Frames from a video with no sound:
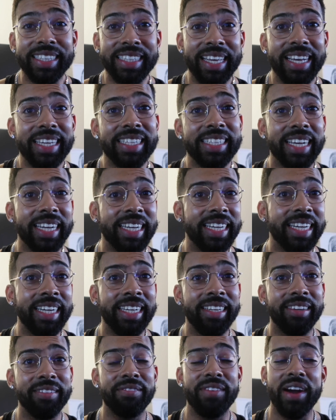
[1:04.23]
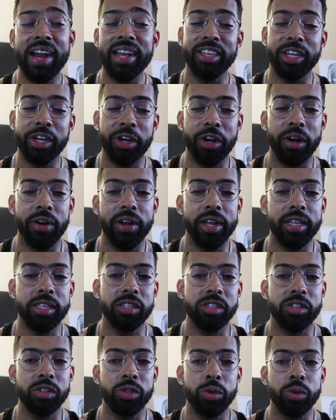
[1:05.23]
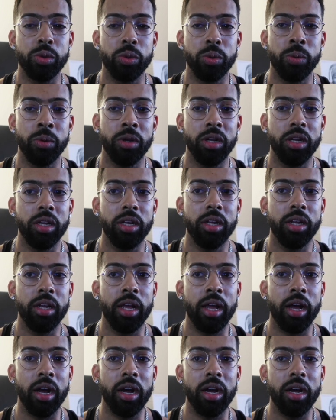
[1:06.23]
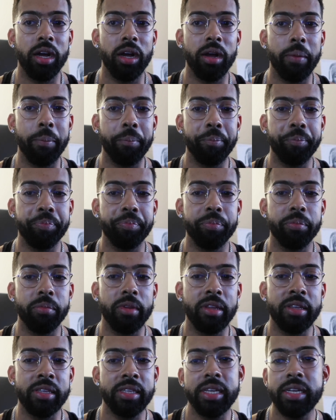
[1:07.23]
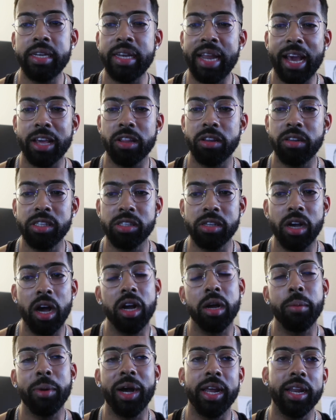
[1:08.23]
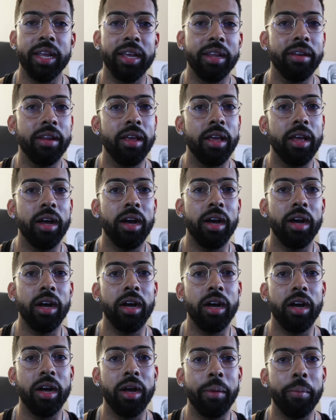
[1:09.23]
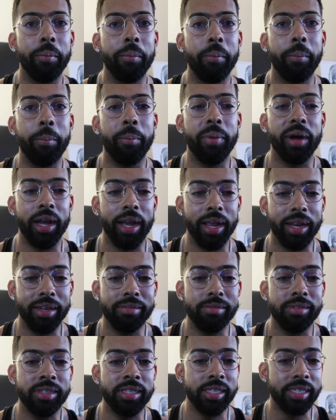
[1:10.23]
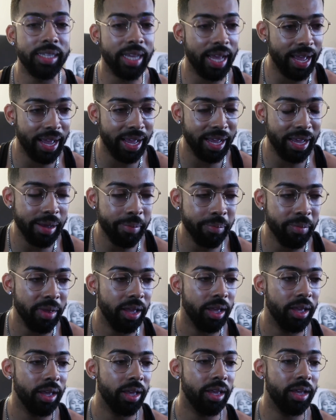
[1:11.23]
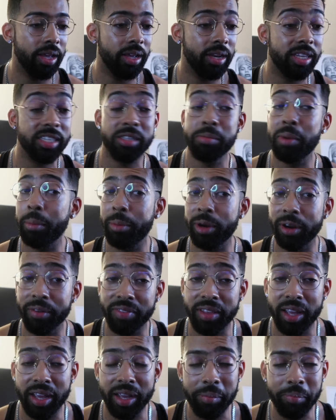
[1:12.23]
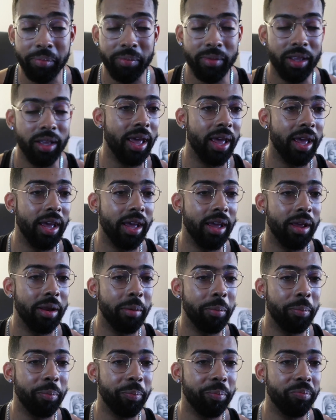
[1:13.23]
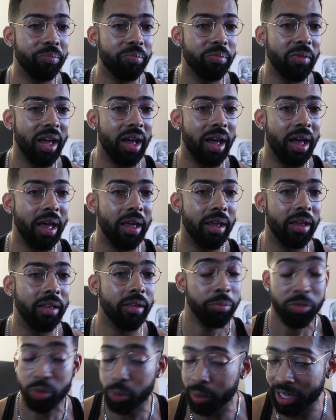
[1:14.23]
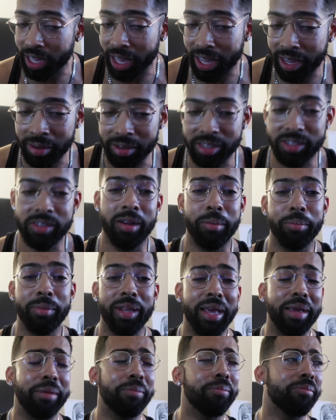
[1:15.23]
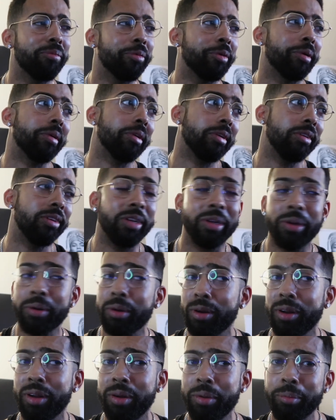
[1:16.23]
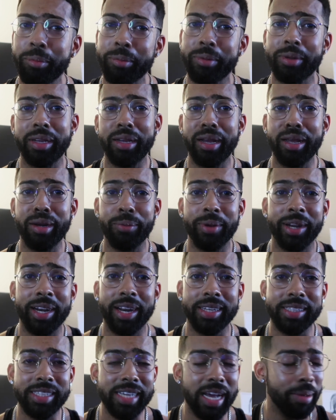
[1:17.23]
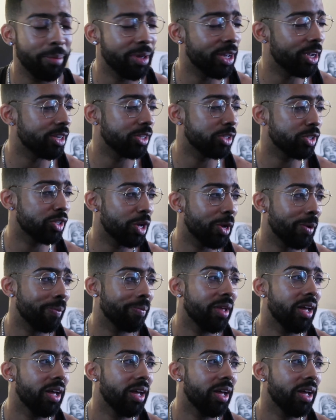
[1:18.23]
guess I couldn't find the courage to sit and actually talk about it. But today, it is my birthday, and 28, so I'm like, girl, I'm kind of running out of time here. So,